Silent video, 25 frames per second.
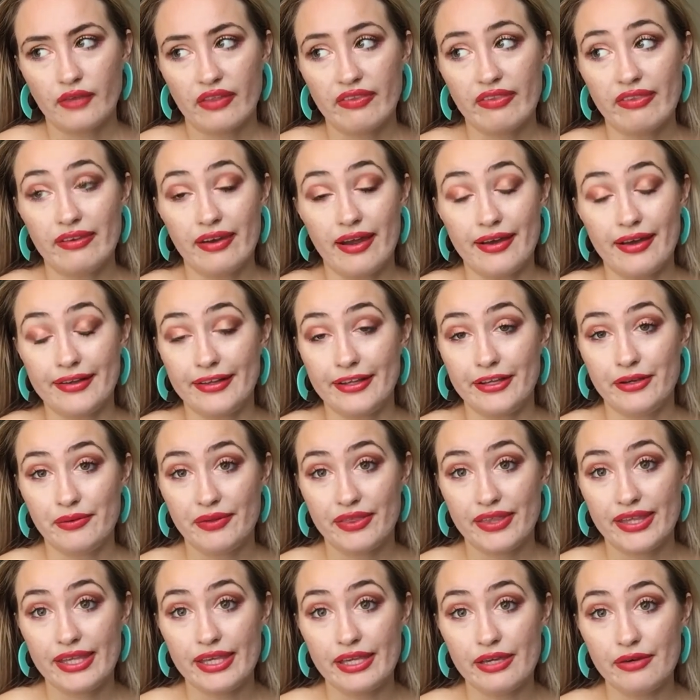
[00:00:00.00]
Snuggling with
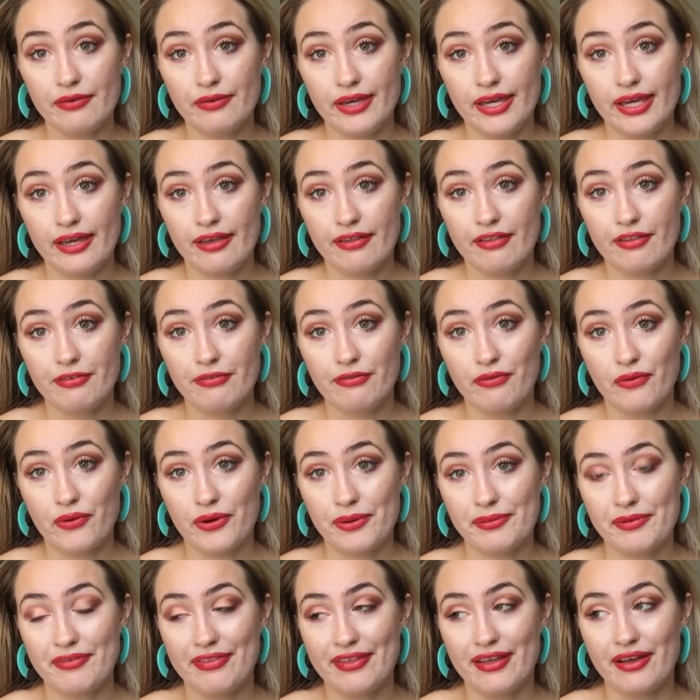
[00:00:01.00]
Kiwi is a
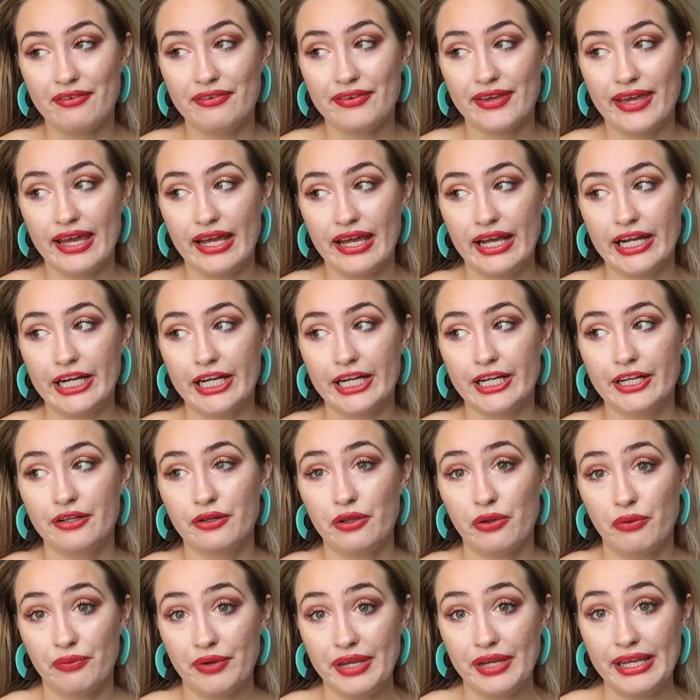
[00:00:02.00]
form of self-care.
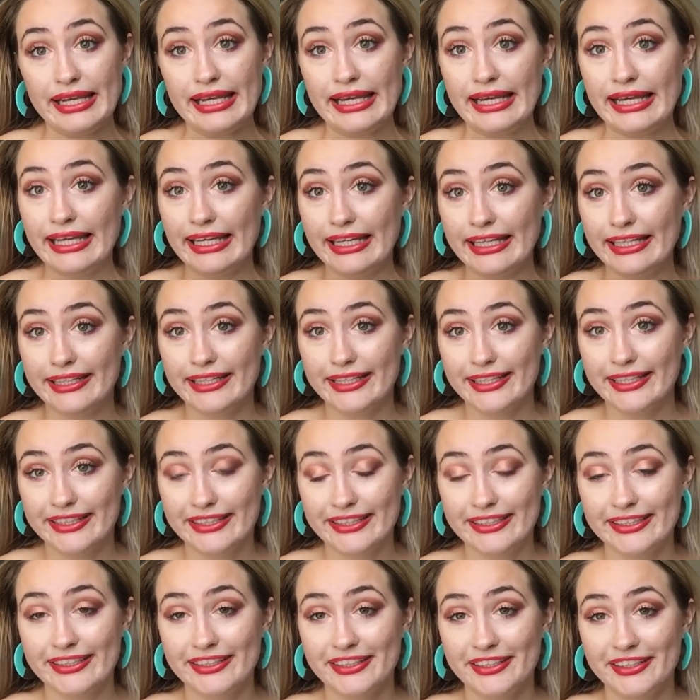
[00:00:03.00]
Reading,
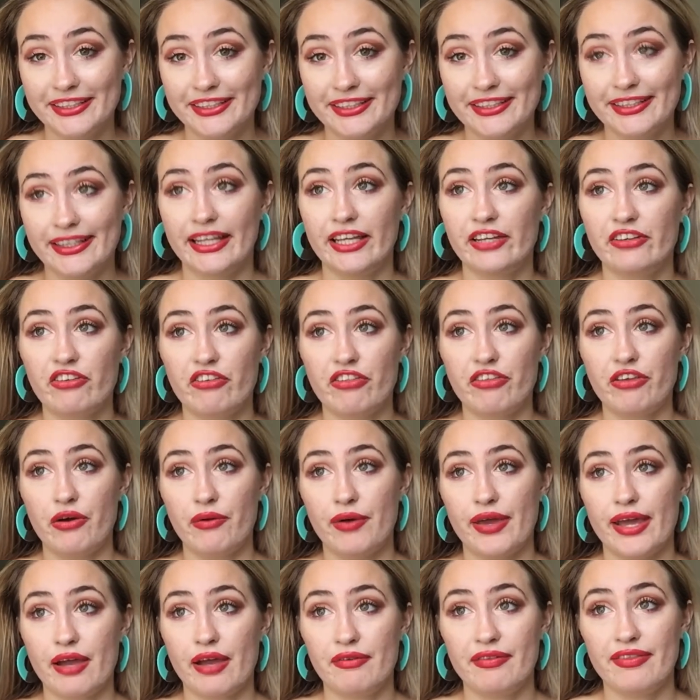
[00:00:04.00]
like just
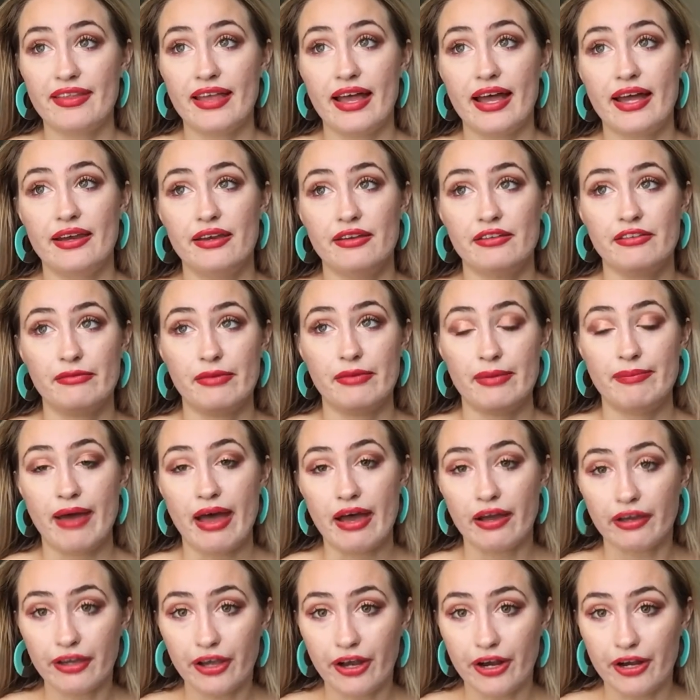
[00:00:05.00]
going outside into my
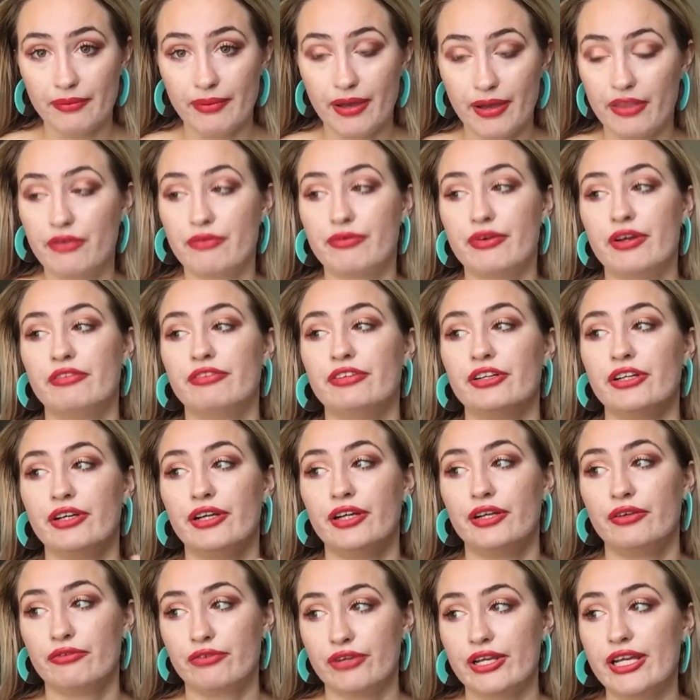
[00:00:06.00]
backyard by the river
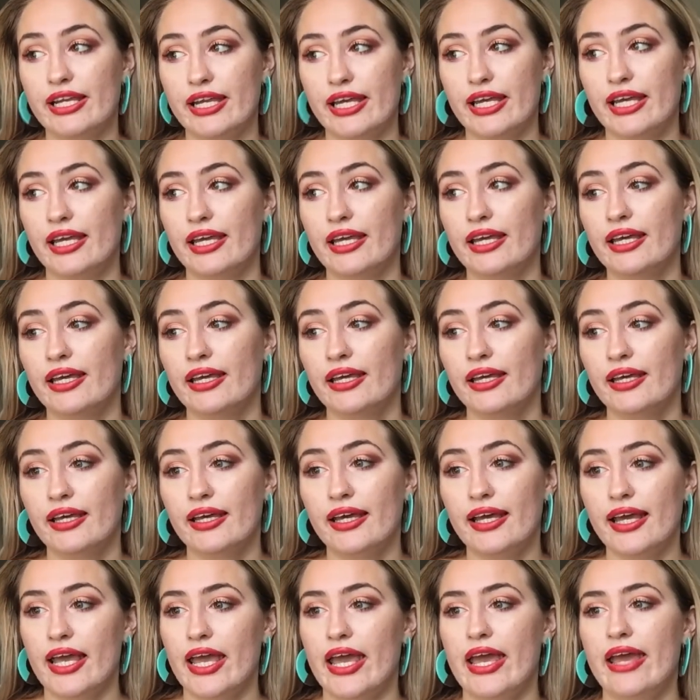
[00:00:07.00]
and reading,
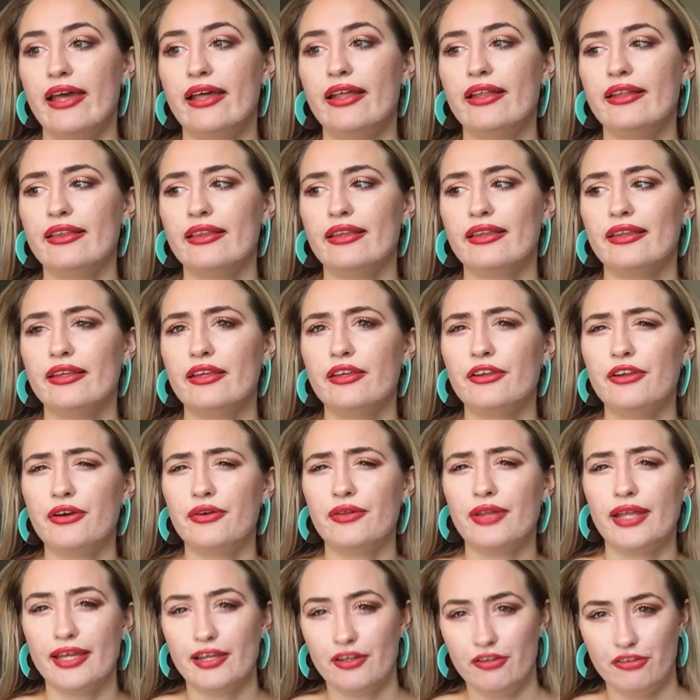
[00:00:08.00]
and, you know,
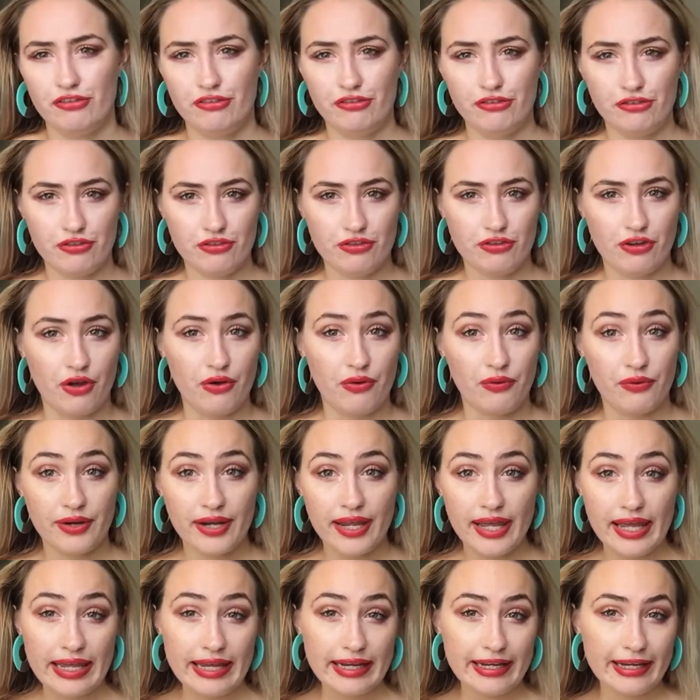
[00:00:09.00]
like
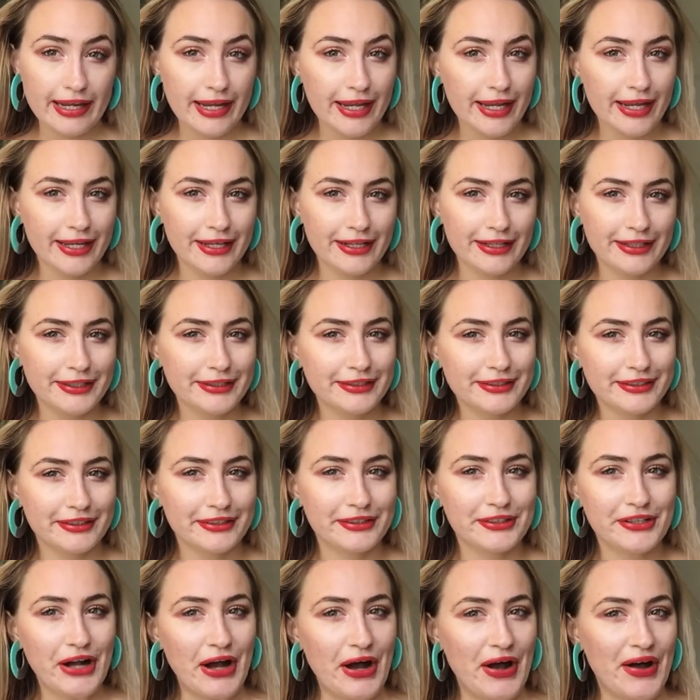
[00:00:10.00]
donating to
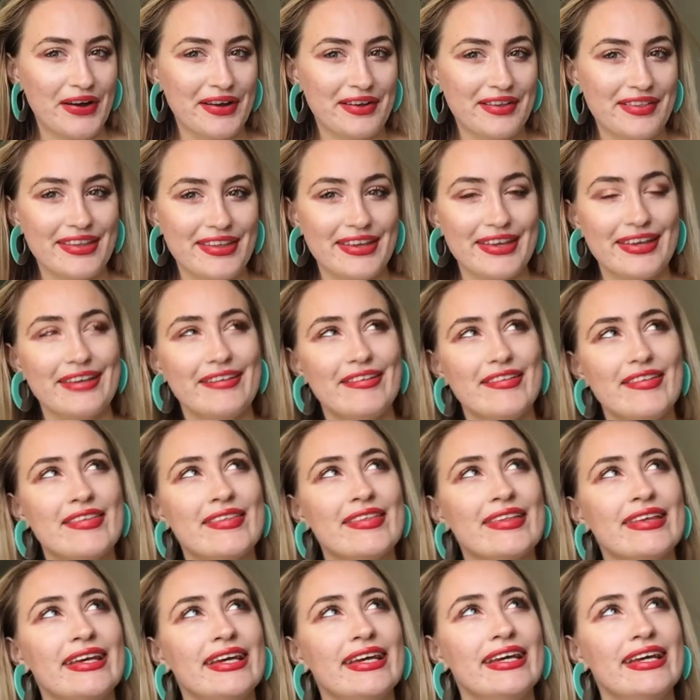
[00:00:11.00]
causes.